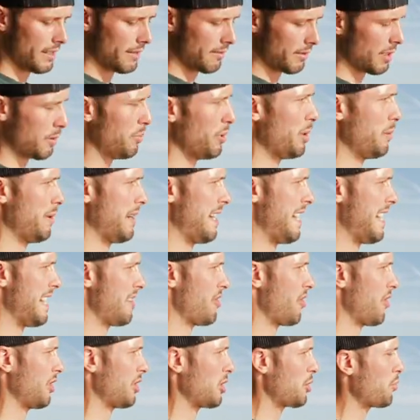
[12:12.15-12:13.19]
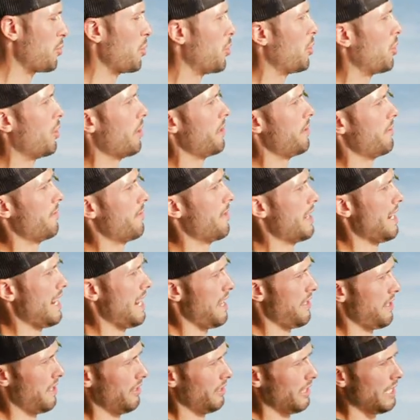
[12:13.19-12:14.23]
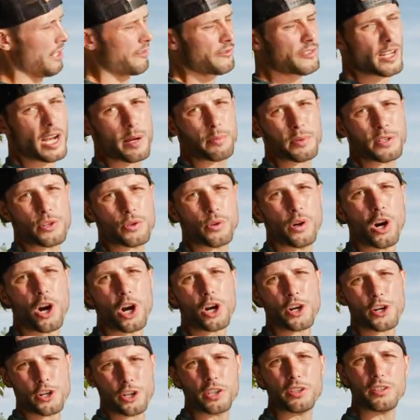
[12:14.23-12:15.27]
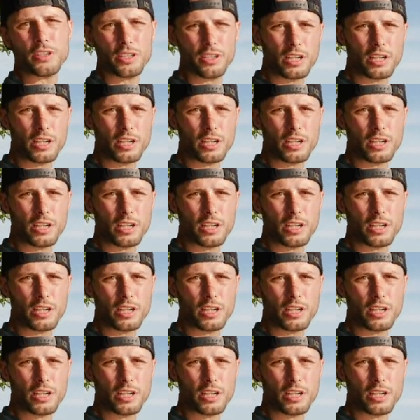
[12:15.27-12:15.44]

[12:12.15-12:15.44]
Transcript: I'm gonna put my hand on the spool and then lift up and do a hard,